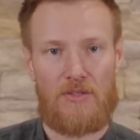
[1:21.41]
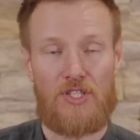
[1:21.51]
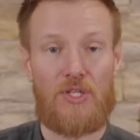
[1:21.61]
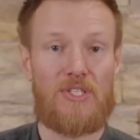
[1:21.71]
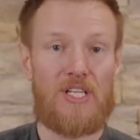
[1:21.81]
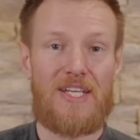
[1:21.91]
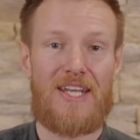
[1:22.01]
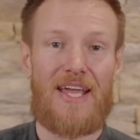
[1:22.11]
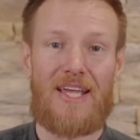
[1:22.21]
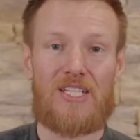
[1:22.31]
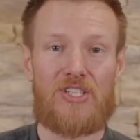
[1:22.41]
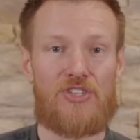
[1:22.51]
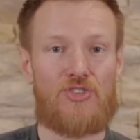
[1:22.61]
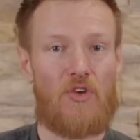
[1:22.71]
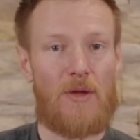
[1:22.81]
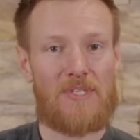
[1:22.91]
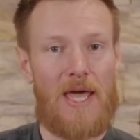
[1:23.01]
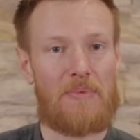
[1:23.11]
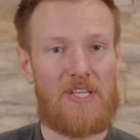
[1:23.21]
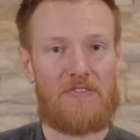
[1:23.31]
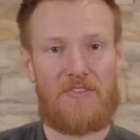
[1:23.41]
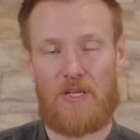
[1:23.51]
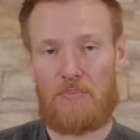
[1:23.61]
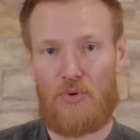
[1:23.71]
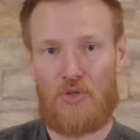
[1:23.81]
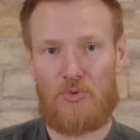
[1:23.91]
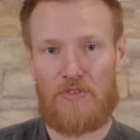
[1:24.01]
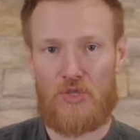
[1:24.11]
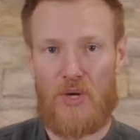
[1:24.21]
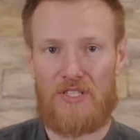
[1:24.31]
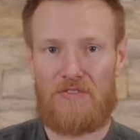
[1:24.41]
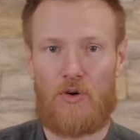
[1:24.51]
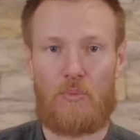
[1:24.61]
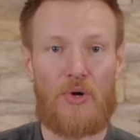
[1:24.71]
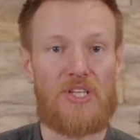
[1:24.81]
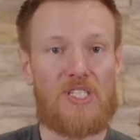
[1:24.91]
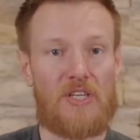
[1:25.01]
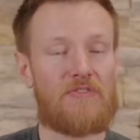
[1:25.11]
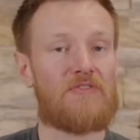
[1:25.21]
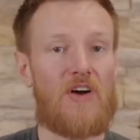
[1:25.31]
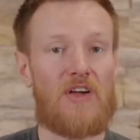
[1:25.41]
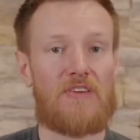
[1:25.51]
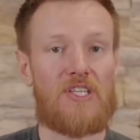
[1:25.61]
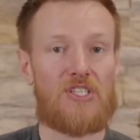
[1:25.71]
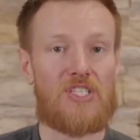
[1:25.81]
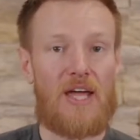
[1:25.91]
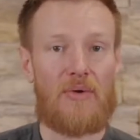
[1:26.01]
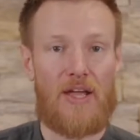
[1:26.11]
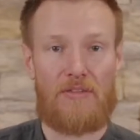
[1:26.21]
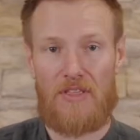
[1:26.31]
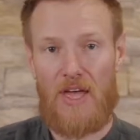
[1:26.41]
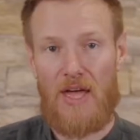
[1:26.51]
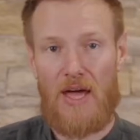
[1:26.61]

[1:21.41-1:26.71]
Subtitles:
The utility neck has a striped ebony fingerboard with a 24.75 inch scale length